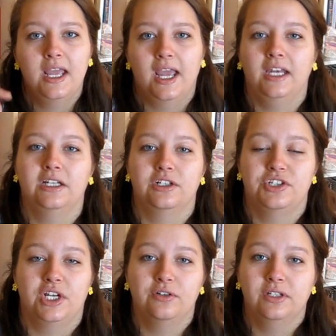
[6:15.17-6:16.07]
and it'll
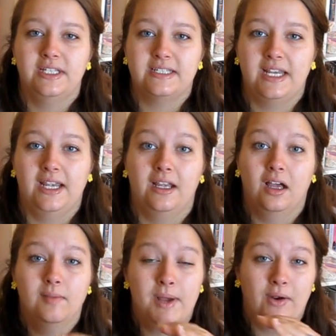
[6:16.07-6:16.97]
generally stay
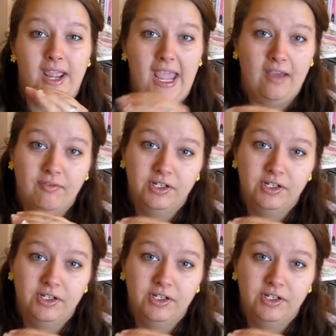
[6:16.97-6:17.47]
about half